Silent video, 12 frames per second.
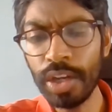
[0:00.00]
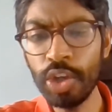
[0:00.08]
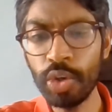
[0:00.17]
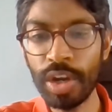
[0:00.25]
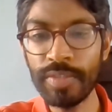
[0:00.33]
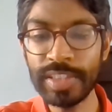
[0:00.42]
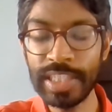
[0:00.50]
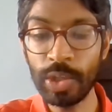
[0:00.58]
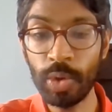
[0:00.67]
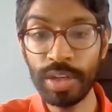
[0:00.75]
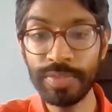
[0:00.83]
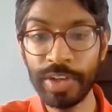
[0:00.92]
look, obviously in
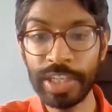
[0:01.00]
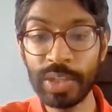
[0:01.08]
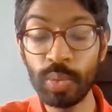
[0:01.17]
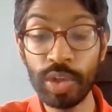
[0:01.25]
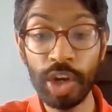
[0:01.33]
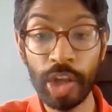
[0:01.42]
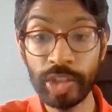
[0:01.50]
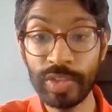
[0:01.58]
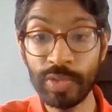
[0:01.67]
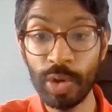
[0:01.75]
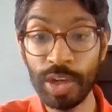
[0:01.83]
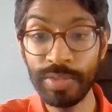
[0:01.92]
qualifying, he would like
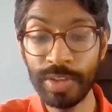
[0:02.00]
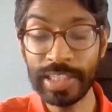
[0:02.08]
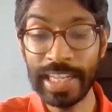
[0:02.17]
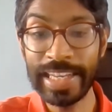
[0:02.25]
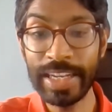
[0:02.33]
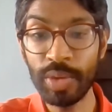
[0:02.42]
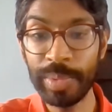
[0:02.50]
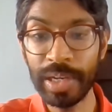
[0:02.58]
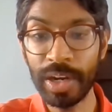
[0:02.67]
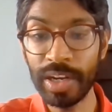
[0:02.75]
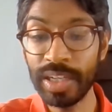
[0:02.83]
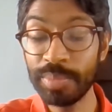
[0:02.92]
to qualify that a little bit
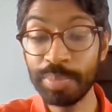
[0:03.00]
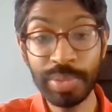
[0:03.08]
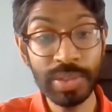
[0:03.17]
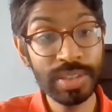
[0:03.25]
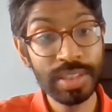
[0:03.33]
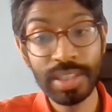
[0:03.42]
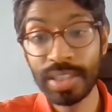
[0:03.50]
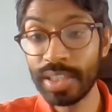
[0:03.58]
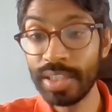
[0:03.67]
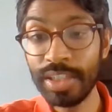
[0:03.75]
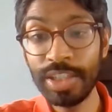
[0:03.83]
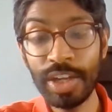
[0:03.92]
higher. But
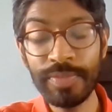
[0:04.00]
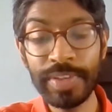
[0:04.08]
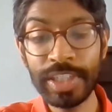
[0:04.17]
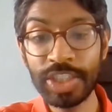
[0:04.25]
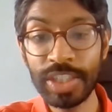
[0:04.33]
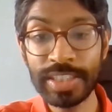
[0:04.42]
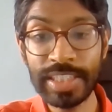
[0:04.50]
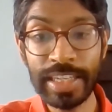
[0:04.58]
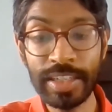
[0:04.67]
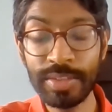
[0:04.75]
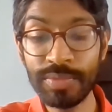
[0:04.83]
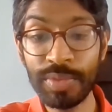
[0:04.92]
finishing
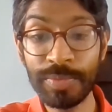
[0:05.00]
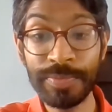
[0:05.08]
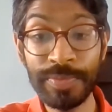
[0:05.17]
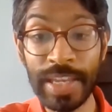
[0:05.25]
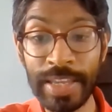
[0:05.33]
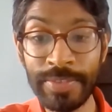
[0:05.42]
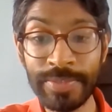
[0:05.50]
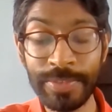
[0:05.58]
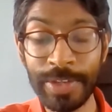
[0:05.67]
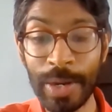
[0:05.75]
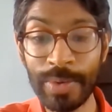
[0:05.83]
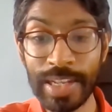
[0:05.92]
second from fifth,
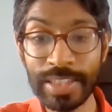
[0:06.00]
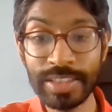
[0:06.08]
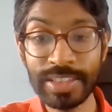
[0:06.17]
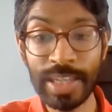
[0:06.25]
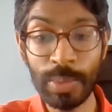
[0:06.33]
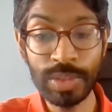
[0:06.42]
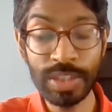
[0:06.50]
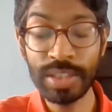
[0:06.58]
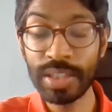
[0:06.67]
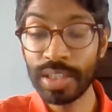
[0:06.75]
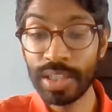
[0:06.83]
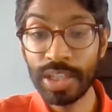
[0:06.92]
that was a
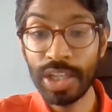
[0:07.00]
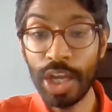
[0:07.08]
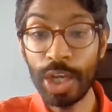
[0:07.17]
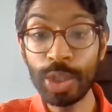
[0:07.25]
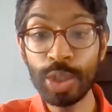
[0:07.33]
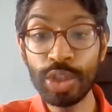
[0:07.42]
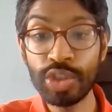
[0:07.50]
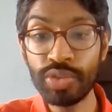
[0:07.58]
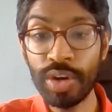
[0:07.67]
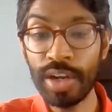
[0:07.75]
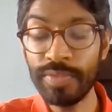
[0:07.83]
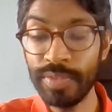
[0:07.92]
good
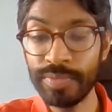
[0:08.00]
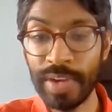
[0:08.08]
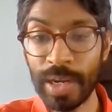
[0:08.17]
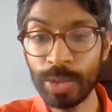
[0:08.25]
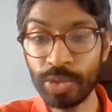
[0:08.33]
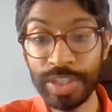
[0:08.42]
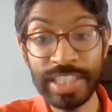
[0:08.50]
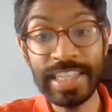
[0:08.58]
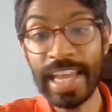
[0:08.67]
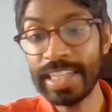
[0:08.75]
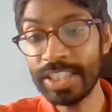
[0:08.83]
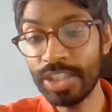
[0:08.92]
drive from Valtteri.
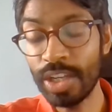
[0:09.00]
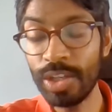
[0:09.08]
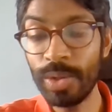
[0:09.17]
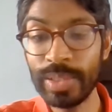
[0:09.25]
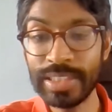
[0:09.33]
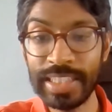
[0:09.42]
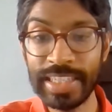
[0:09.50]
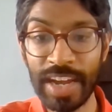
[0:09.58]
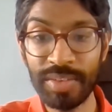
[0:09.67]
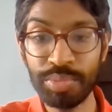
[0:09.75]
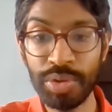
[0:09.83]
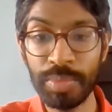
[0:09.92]
Yes, Lewis did
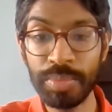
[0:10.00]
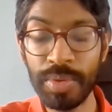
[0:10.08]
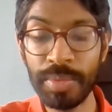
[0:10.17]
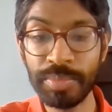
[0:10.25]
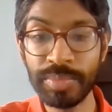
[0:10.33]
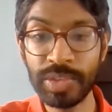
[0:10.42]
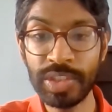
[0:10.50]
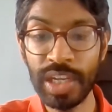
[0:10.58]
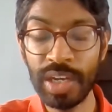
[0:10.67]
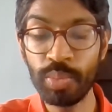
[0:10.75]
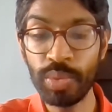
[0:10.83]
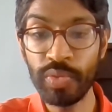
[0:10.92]
have problems
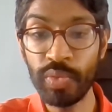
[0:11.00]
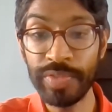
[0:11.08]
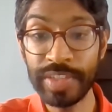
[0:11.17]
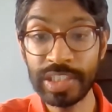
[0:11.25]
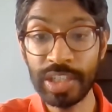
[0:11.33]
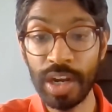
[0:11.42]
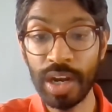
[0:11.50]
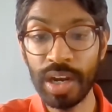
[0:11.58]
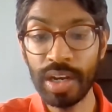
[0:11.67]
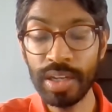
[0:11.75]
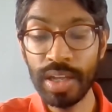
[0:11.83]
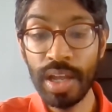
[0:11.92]
with his car,